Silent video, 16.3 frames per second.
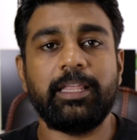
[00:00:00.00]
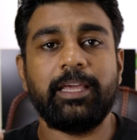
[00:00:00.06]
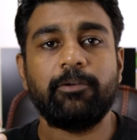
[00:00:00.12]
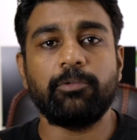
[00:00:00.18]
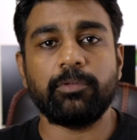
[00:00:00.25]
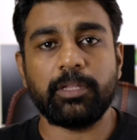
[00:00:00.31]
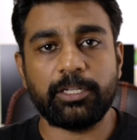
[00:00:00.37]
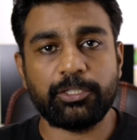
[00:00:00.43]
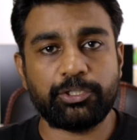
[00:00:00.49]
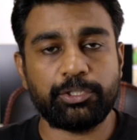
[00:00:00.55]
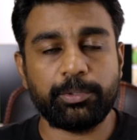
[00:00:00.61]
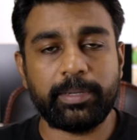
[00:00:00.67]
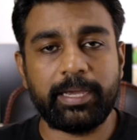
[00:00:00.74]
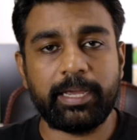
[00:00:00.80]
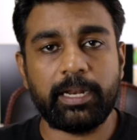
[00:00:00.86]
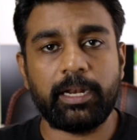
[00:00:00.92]
they will let
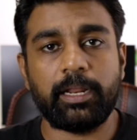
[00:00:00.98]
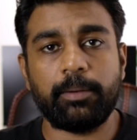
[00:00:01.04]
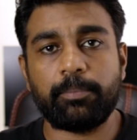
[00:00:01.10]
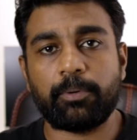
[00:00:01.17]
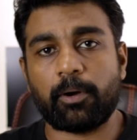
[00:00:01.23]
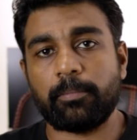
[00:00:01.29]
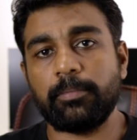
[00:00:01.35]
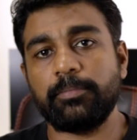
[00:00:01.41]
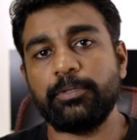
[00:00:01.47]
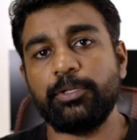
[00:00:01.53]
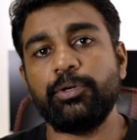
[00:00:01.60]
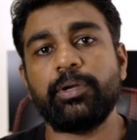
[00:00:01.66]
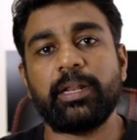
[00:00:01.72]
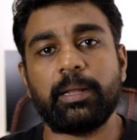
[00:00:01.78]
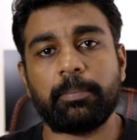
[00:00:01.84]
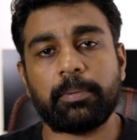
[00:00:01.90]
you in, and probably you
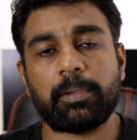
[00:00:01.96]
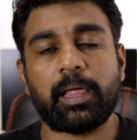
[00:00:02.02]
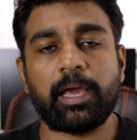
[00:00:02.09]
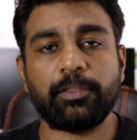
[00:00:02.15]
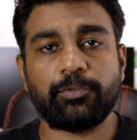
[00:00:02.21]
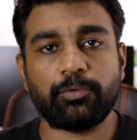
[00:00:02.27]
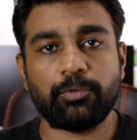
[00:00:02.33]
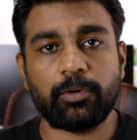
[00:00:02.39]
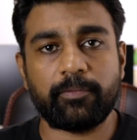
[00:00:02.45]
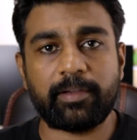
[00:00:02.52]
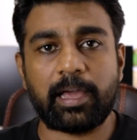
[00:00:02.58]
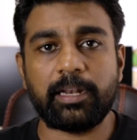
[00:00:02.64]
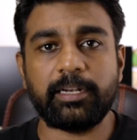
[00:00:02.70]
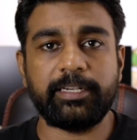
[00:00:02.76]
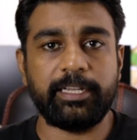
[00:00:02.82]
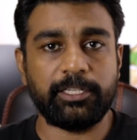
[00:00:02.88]
can apply through a
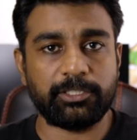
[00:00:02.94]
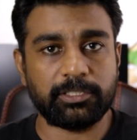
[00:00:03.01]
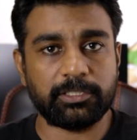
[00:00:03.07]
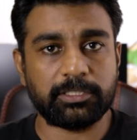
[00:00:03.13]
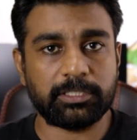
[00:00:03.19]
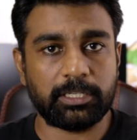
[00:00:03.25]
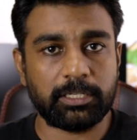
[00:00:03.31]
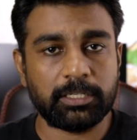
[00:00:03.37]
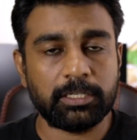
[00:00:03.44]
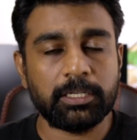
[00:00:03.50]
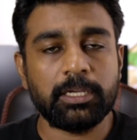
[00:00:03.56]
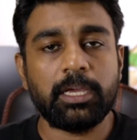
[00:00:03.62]
valid agency.